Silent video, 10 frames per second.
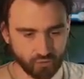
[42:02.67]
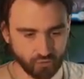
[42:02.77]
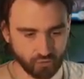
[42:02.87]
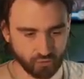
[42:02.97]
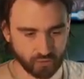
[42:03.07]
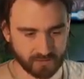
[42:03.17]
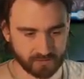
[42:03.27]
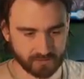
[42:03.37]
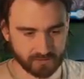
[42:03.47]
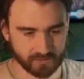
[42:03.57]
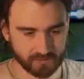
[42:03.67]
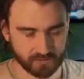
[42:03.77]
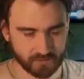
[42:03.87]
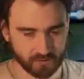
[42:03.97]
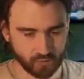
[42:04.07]
ooh.
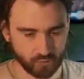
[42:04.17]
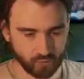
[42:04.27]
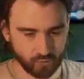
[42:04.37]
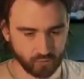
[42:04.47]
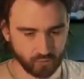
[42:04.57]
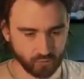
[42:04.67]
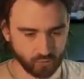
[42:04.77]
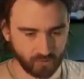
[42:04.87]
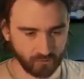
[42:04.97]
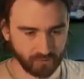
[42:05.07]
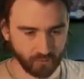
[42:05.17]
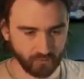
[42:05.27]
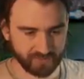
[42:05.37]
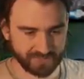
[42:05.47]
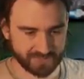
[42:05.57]
Ooh, ooh, ooh. Well, we're
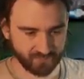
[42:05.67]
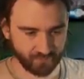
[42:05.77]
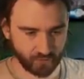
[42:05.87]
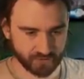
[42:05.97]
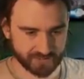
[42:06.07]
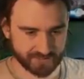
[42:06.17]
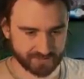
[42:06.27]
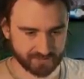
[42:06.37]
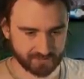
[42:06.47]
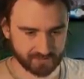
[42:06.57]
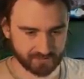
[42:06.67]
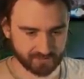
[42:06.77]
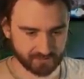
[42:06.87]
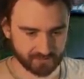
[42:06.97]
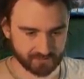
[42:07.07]
going with this first.
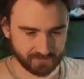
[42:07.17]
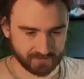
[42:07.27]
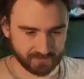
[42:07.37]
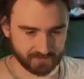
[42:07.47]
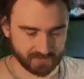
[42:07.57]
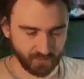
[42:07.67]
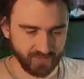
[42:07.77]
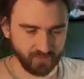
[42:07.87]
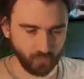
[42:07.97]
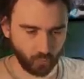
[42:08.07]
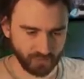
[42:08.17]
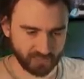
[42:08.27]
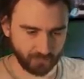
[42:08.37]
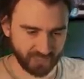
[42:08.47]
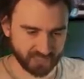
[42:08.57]
Do we even
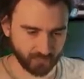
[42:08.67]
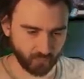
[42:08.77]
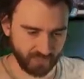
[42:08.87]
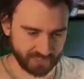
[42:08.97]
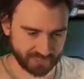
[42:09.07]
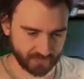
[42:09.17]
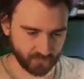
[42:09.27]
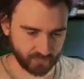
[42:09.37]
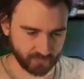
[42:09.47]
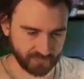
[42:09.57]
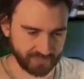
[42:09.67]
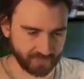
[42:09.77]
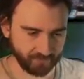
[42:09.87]
want the Bishop of Wings though? We can get